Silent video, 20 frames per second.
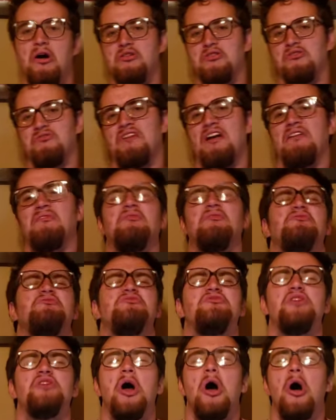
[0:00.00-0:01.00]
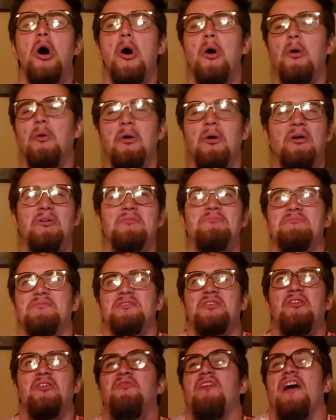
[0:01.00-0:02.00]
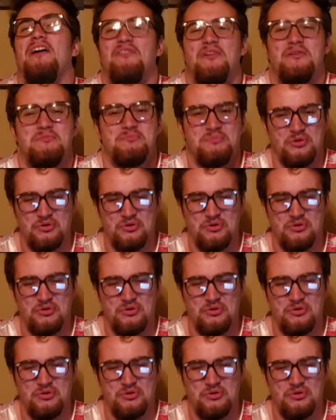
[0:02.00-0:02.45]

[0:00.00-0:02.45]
on your favorite show, your favorite